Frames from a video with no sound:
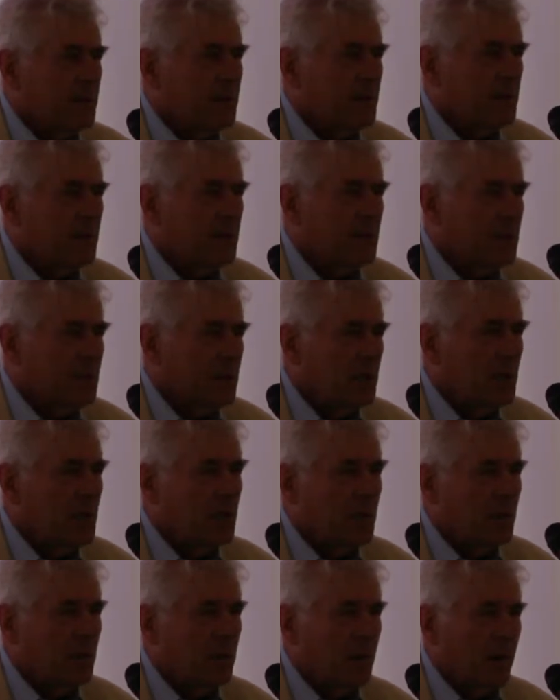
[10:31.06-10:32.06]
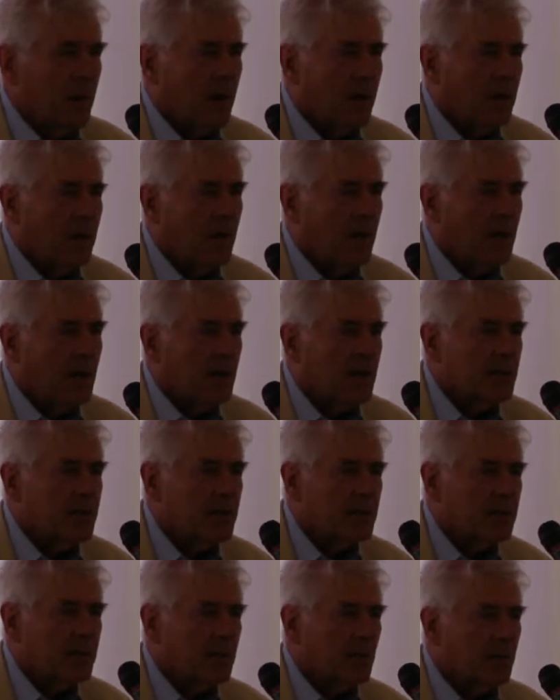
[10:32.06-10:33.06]
to do
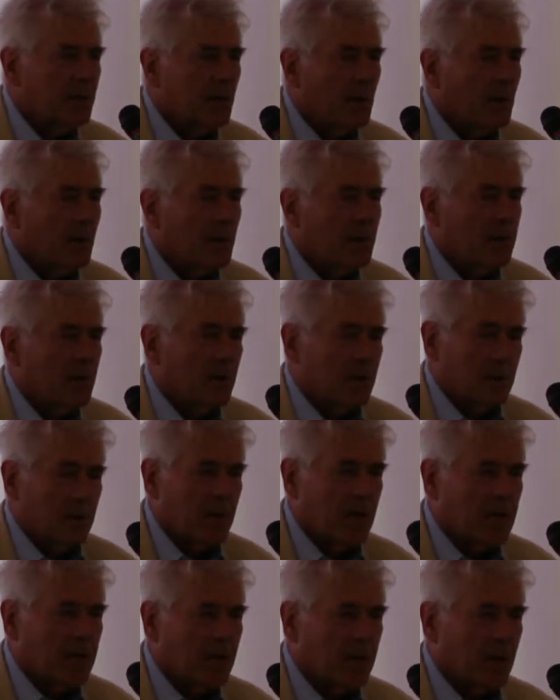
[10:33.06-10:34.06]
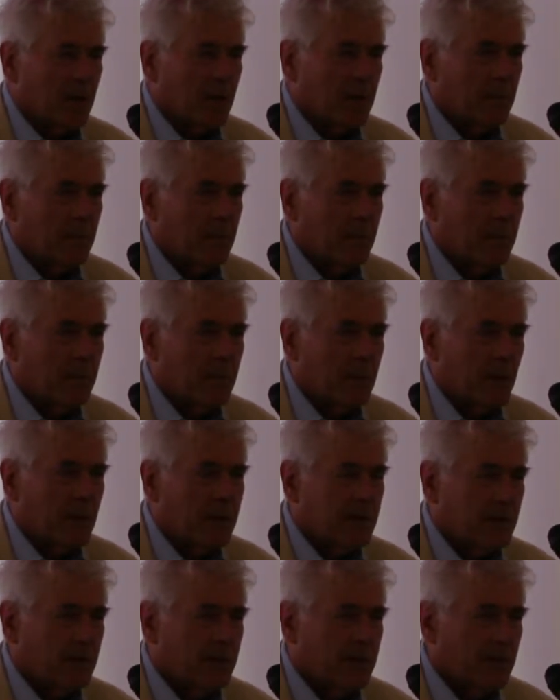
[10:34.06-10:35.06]
unless you focus on the much bigger
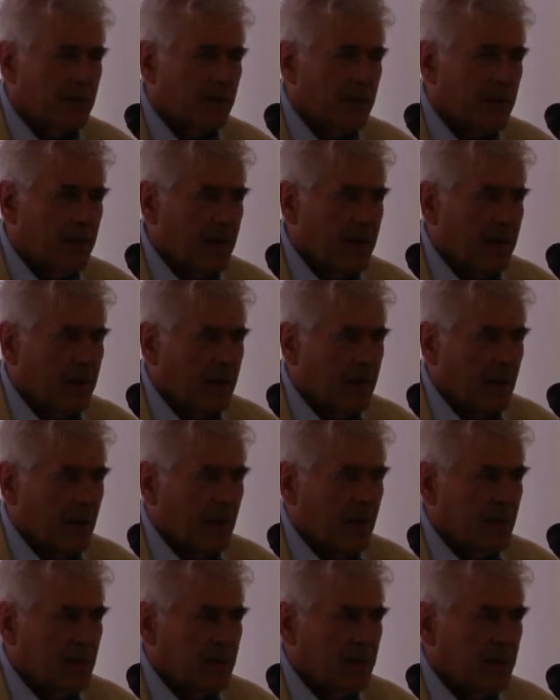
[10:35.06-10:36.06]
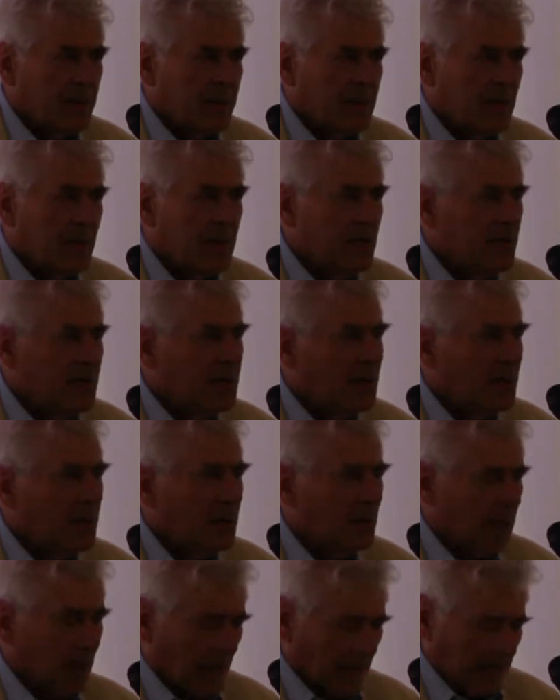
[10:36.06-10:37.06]
picture. I mean, it's, it's
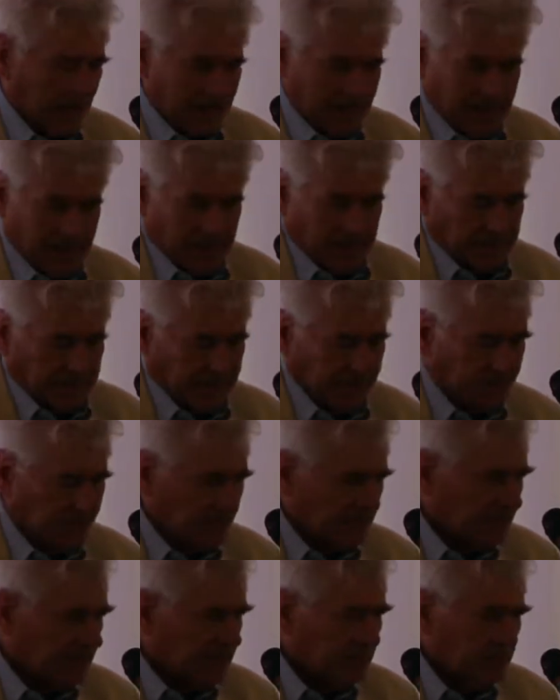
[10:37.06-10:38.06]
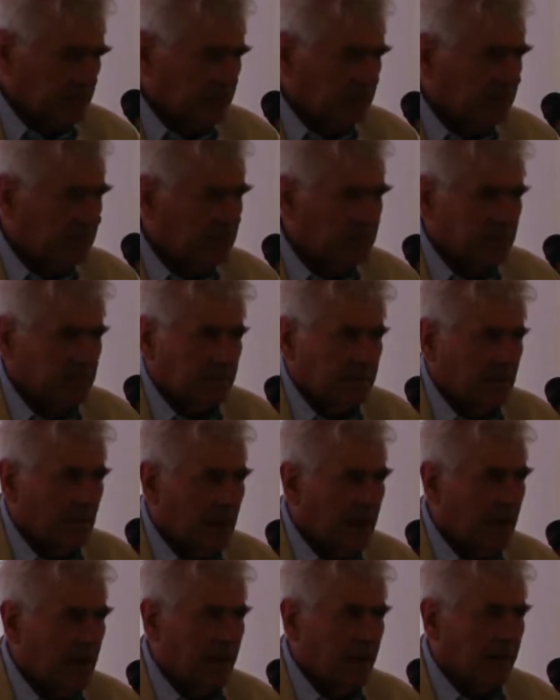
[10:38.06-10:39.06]
easy to get
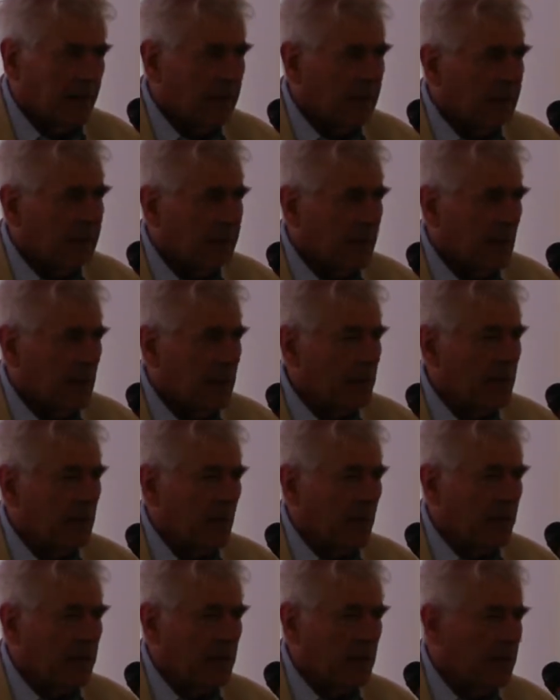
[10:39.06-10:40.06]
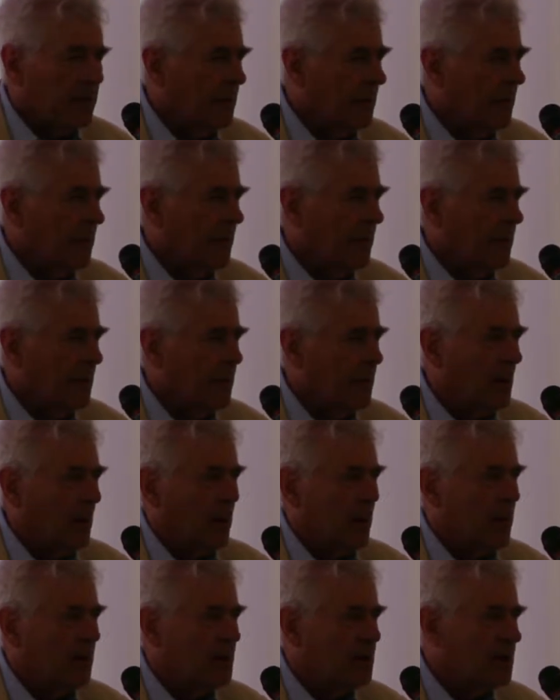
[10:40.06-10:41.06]
know, better productivity in a
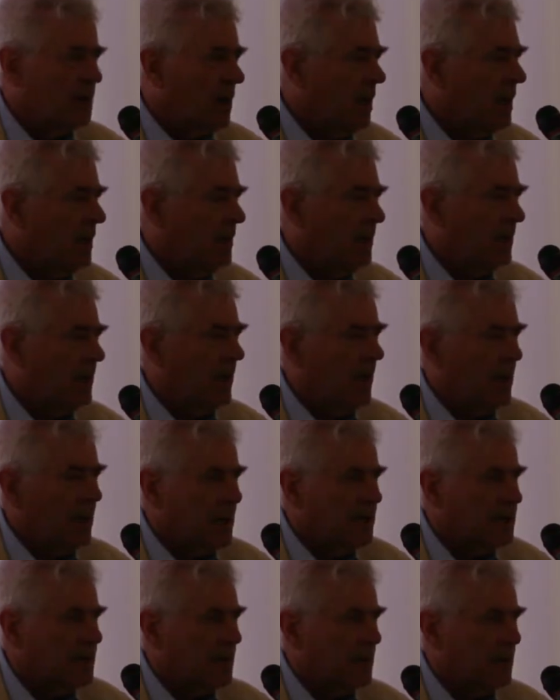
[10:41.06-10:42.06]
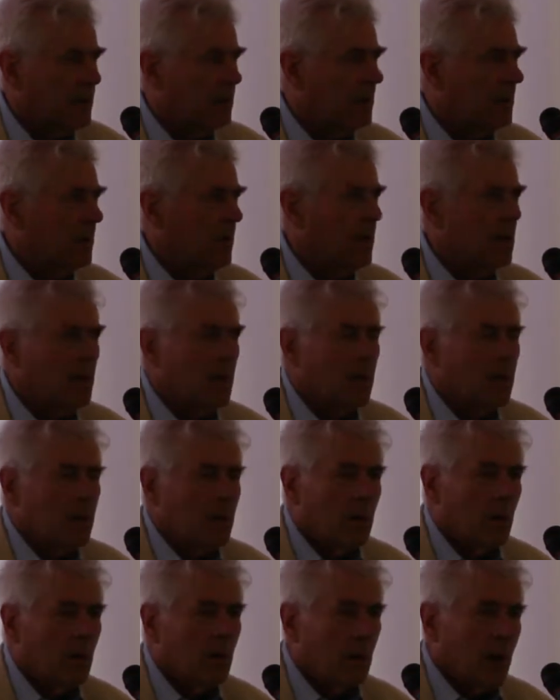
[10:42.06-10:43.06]
barber shop, in a hospital,
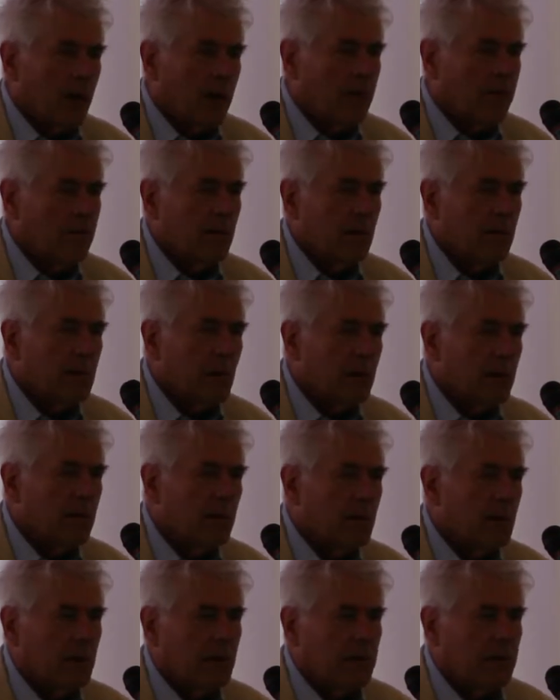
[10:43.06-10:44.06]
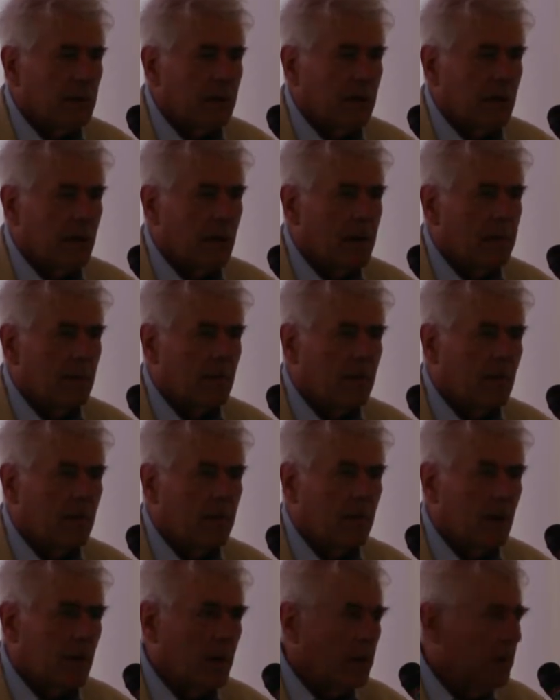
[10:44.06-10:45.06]
or whatever by reducing the number
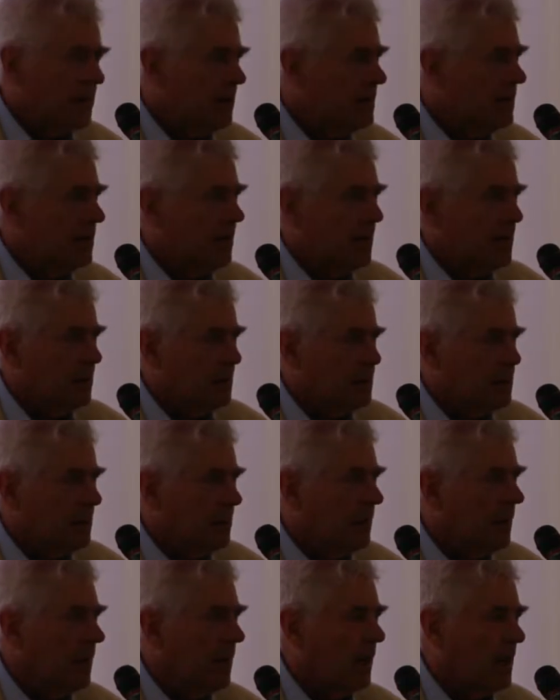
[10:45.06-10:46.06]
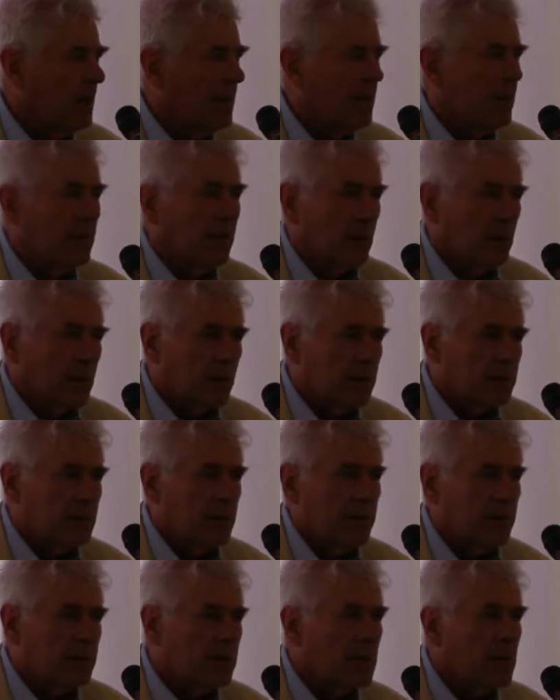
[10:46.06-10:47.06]
of barbers or reducing the number of
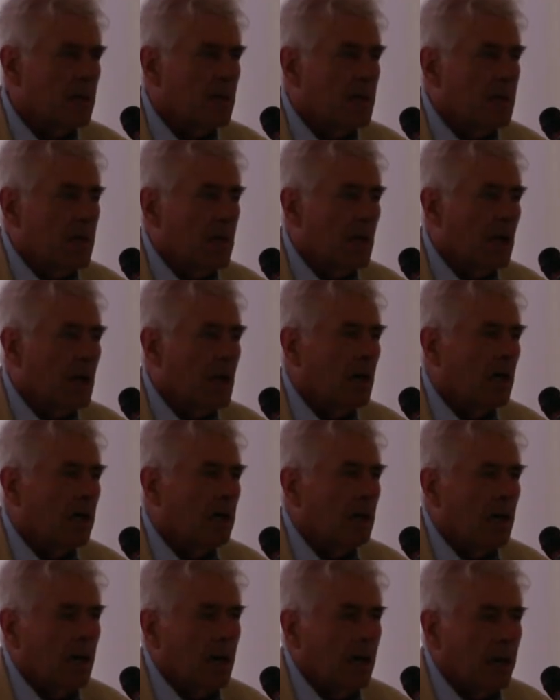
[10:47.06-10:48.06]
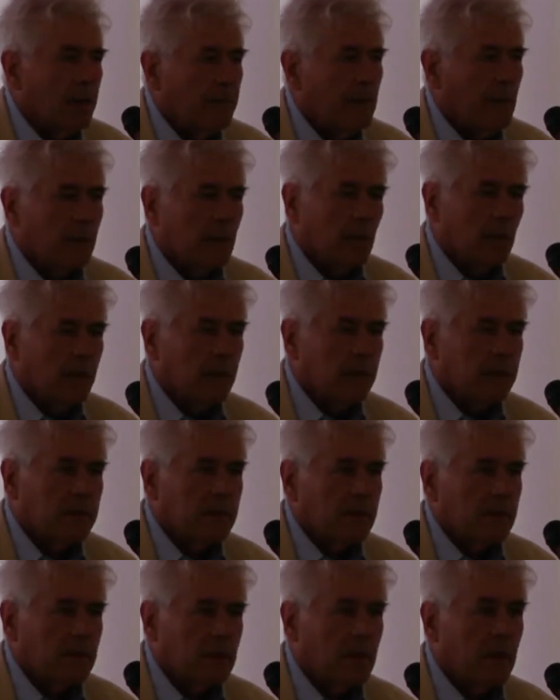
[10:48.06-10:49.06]
nurses and uh, have them work
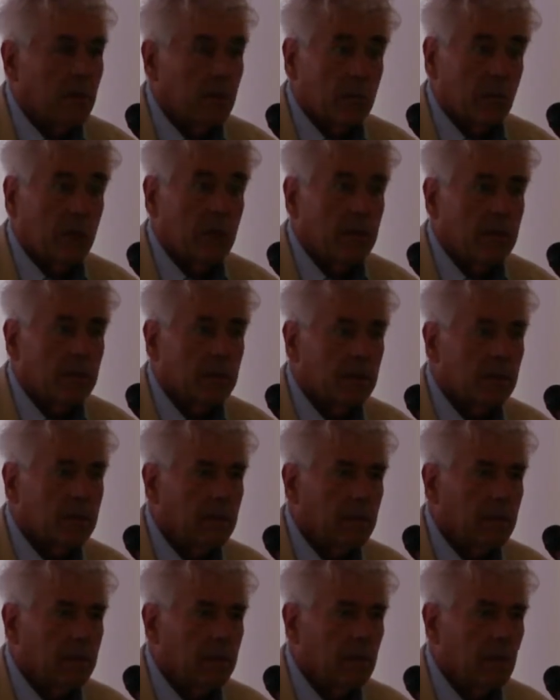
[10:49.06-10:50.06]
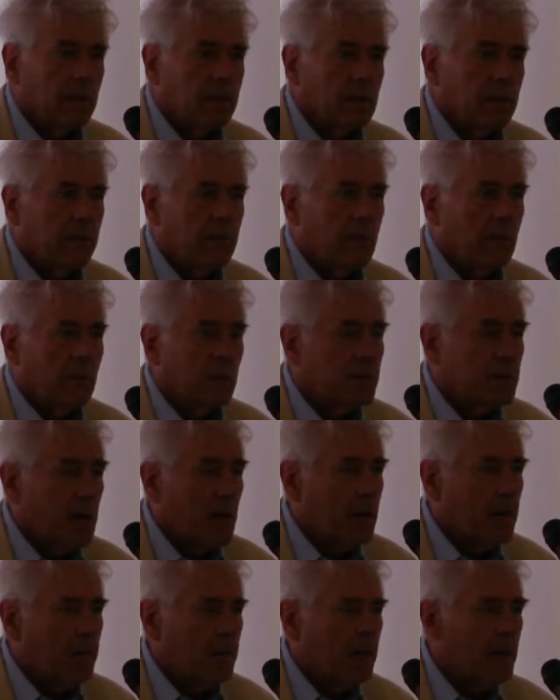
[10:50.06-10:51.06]
you know, quicker. Productivity goes
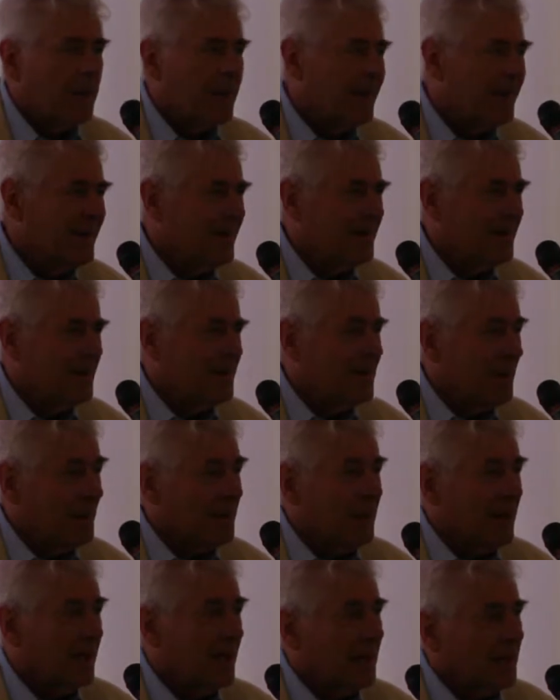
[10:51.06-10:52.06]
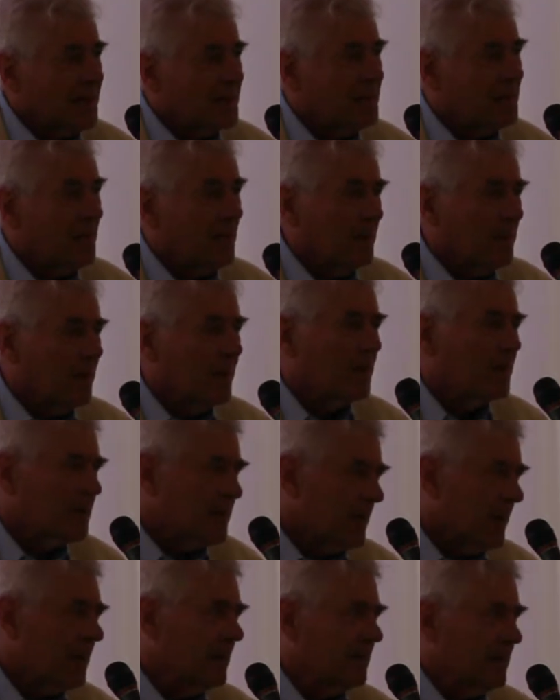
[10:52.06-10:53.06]
up, but something else probably
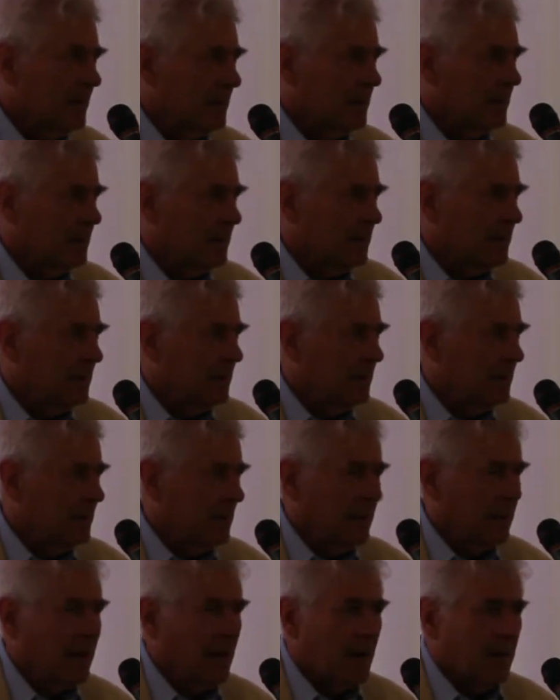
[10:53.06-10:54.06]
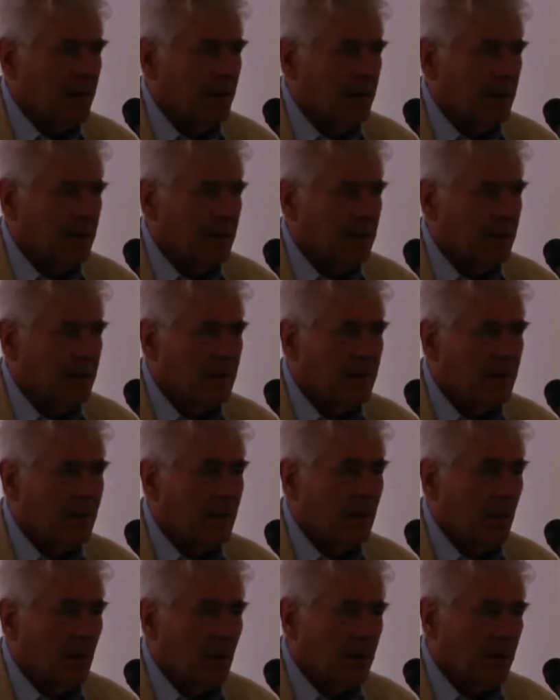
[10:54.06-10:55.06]
goes down. And that be
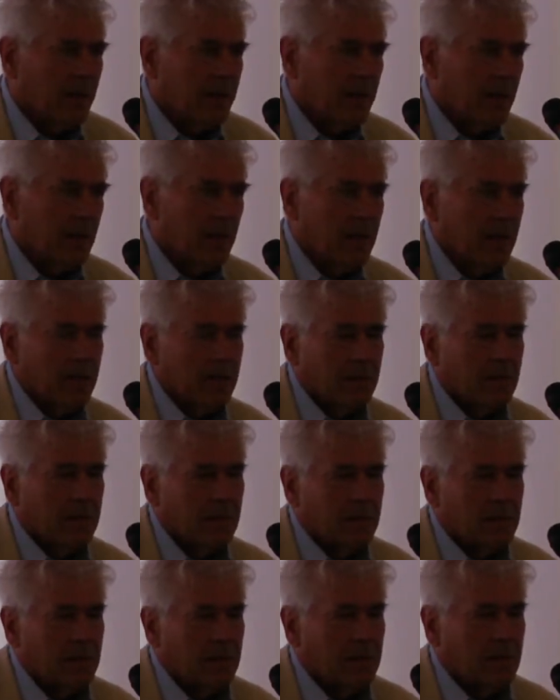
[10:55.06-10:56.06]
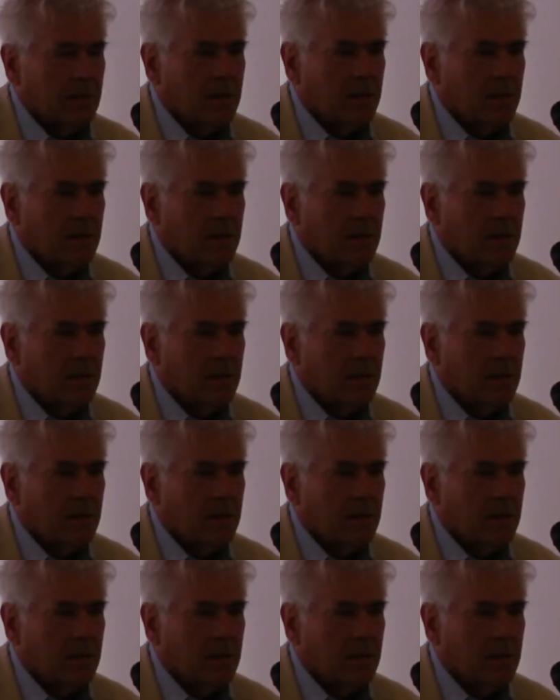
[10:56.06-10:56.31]
quality or